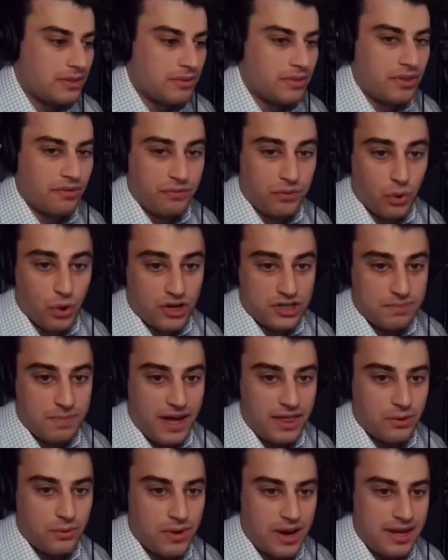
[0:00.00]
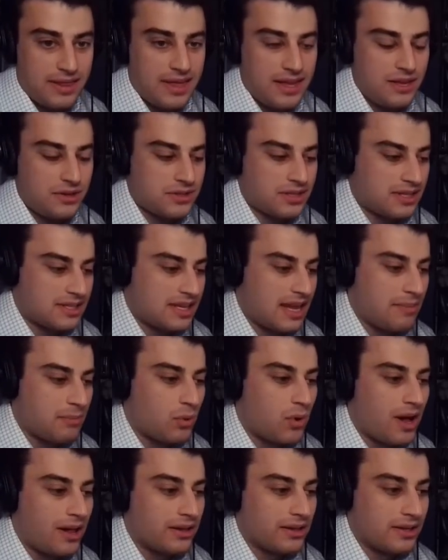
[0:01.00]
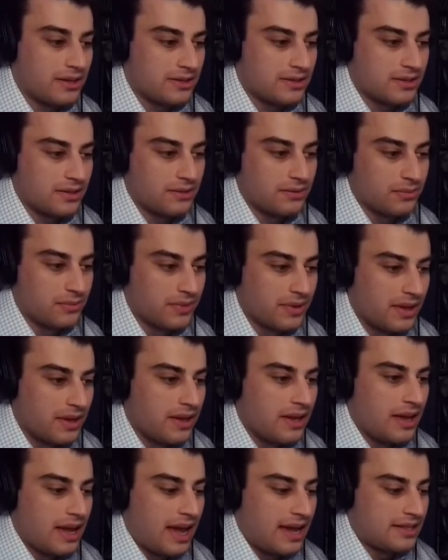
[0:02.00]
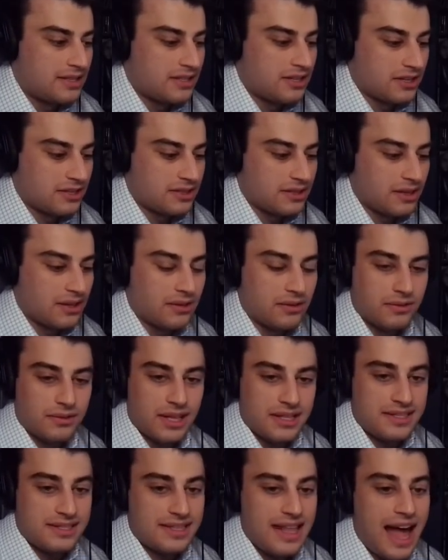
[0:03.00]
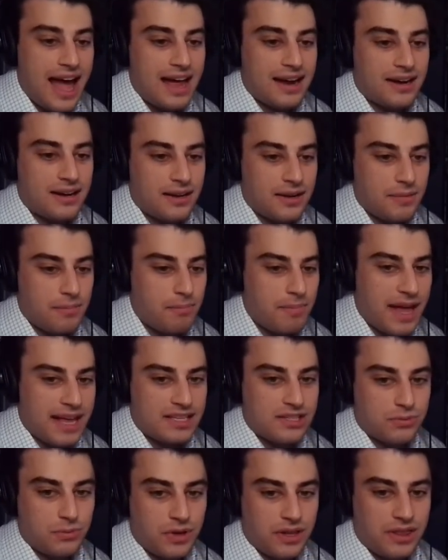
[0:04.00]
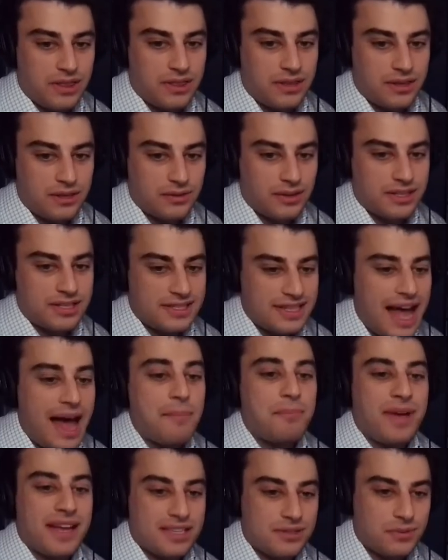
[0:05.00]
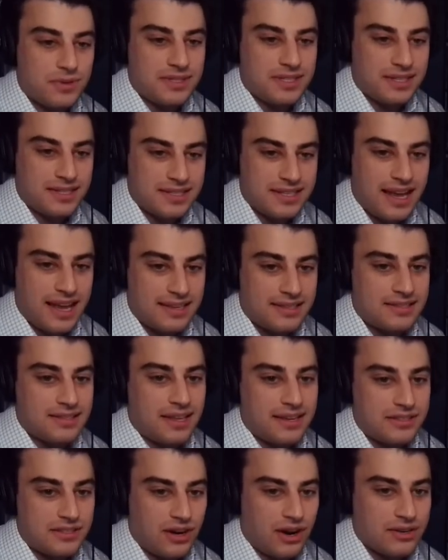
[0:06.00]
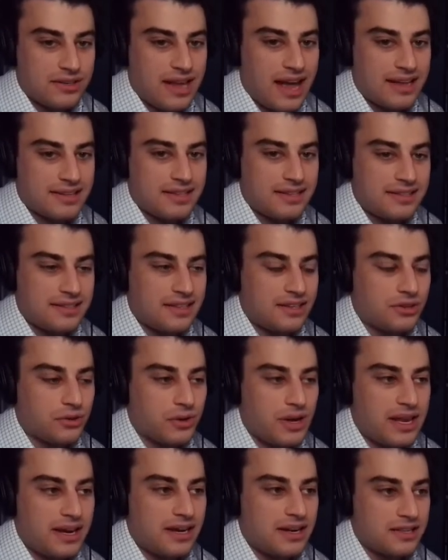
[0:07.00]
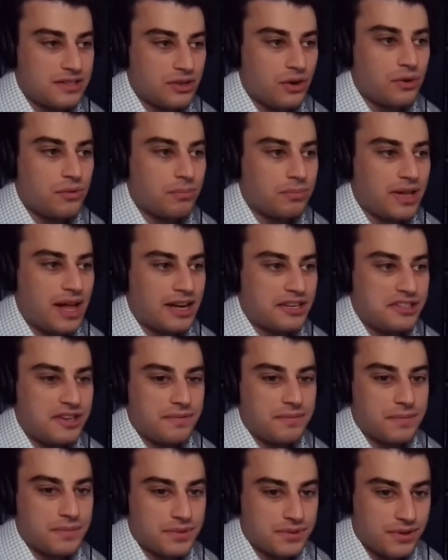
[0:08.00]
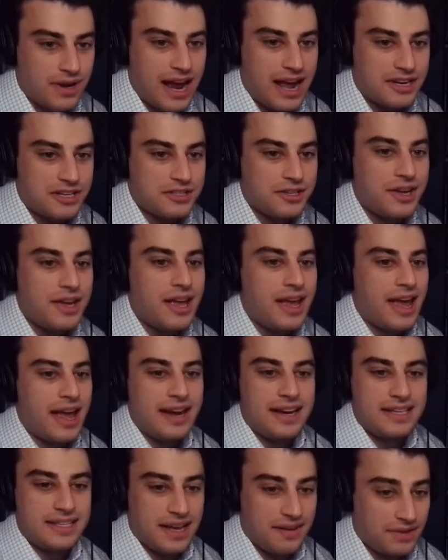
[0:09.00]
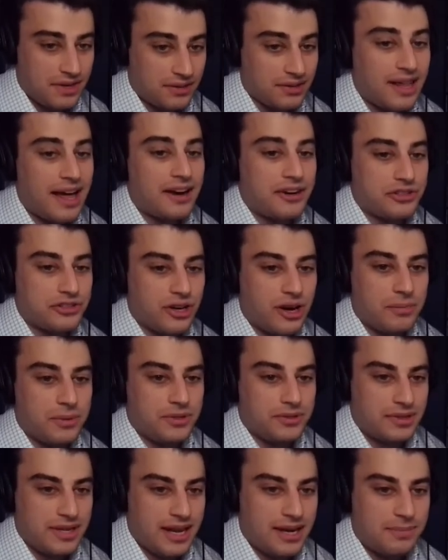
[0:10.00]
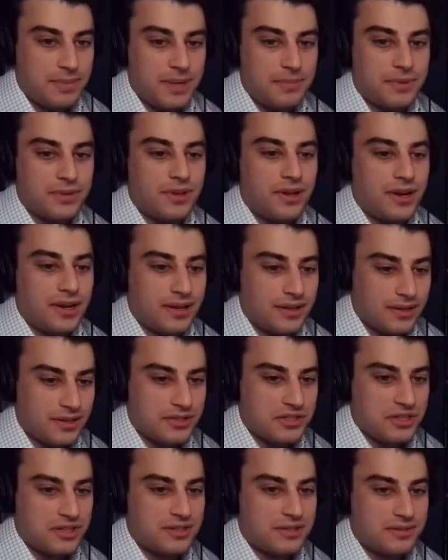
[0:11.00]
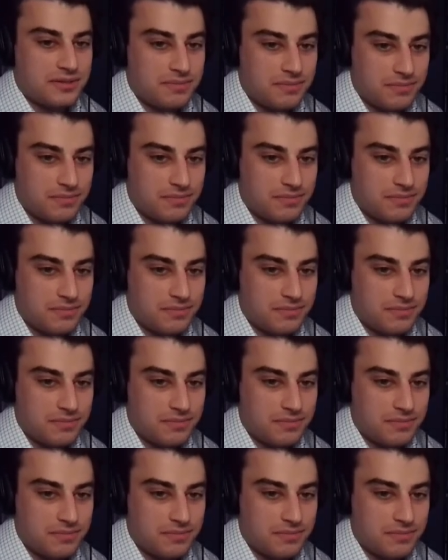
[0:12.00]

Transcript: the forks, by the way, they use the same wallet. So it's just, let's not mess with success. Like Charles Hoskinson created his own blockchain from scratch, and he's having a lot of trouble getting people on it. Let's just